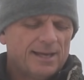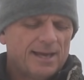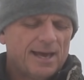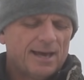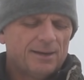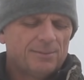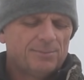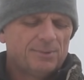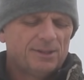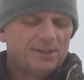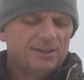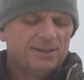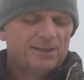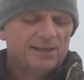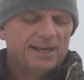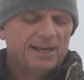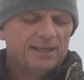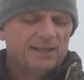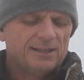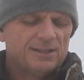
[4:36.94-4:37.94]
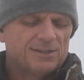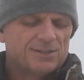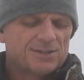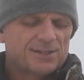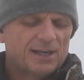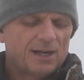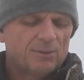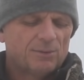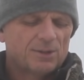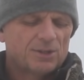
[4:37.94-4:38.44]
Had it been in the
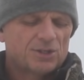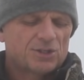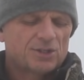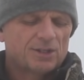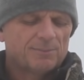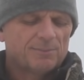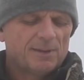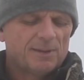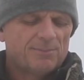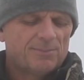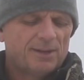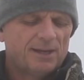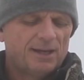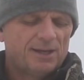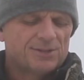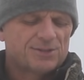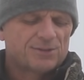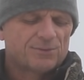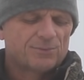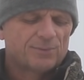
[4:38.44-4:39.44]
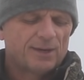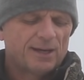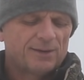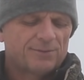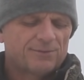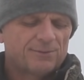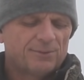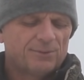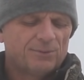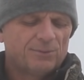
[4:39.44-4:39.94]
90s, I would have shit my pants and
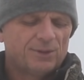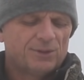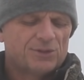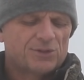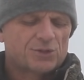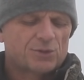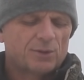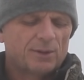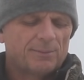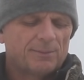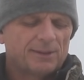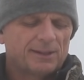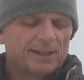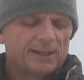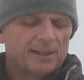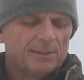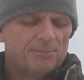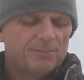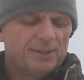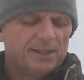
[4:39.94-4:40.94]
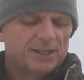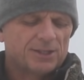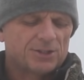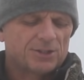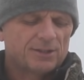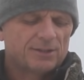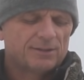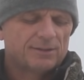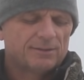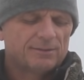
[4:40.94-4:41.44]
ran from the woods screaming like a
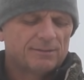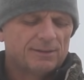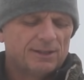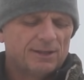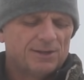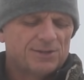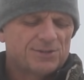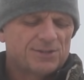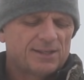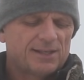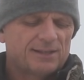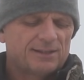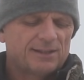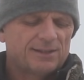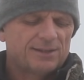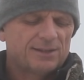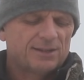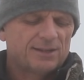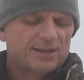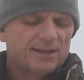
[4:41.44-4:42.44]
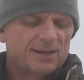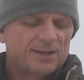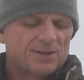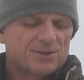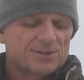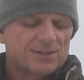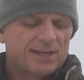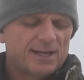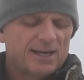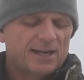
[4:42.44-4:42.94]
bitch. Not saying that the
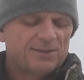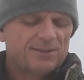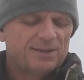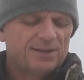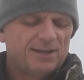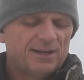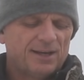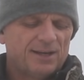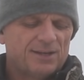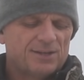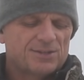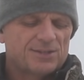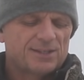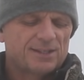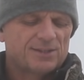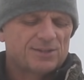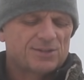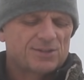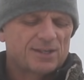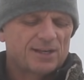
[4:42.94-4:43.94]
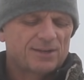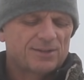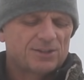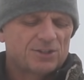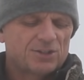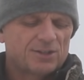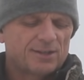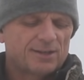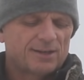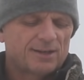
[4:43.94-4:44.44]
encounters they had in the 90s didn't scare the
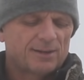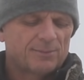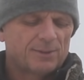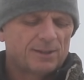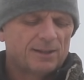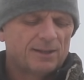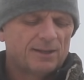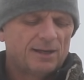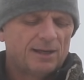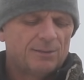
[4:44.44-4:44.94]
shit out of me.